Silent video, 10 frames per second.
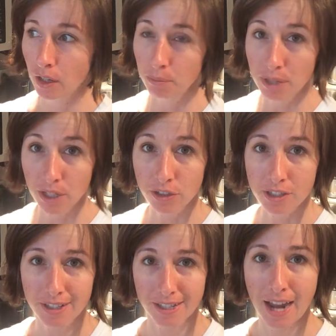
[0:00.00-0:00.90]
meals
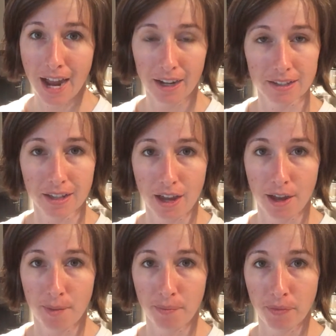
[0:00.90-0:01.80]
and snacks
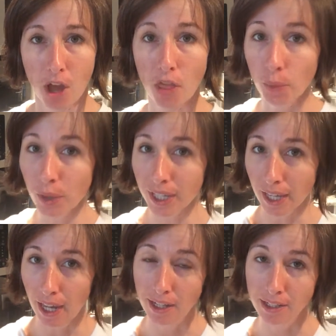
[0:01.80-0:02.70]
on the
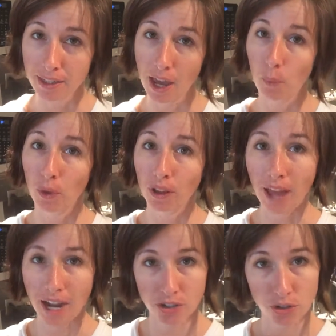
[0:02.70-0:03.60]
weekend that will
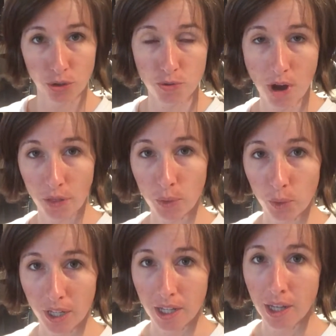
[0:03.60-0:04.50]
last you throughout the
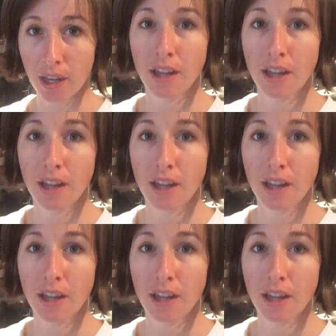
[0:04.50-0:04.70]
week